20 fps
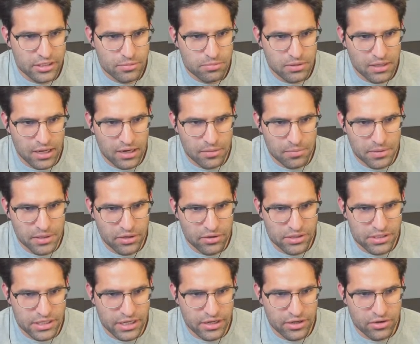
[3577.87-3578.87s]
This plot up
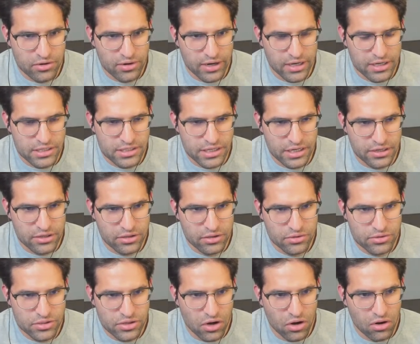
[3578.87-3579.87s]
here is incorrect because it
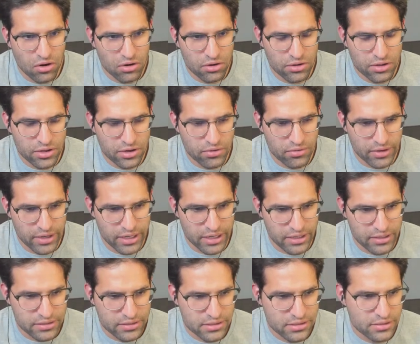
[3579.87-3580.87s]
includes all their
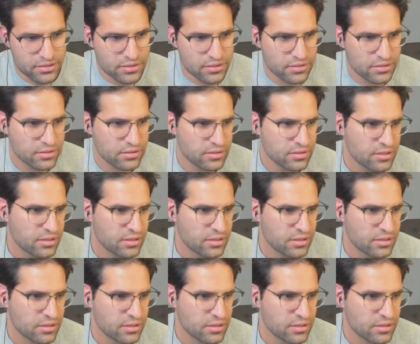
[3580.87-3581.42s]
ratings.